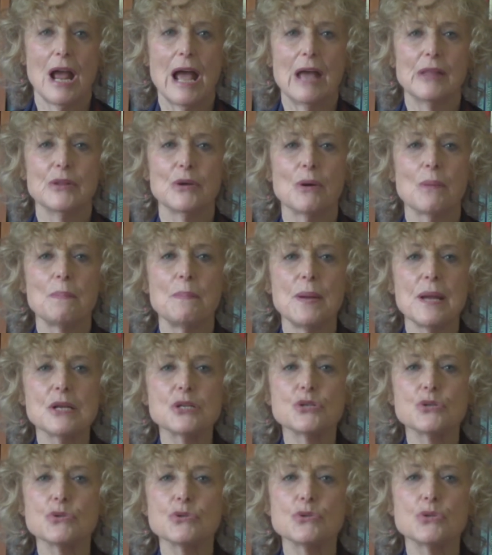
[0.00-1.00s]
And there are
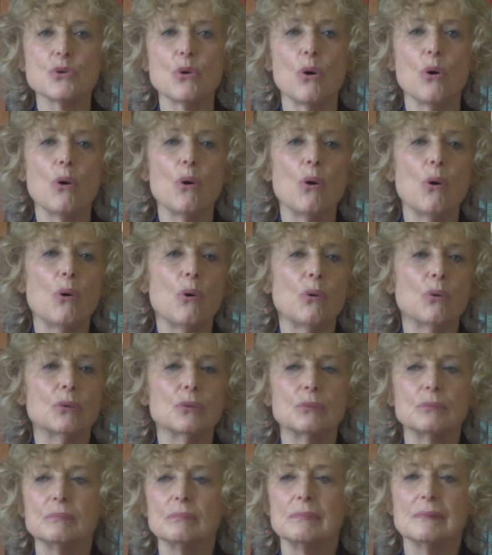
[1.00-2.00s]
pictures
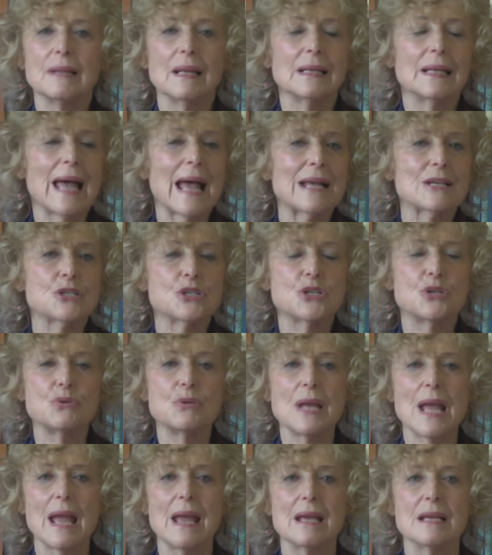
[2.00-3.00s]
all the last 2
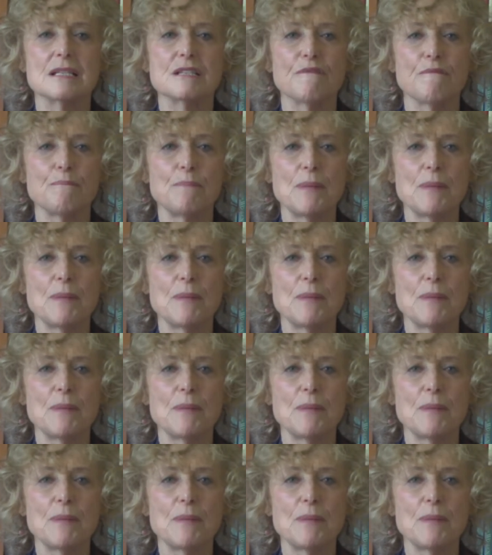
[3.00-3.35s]
days of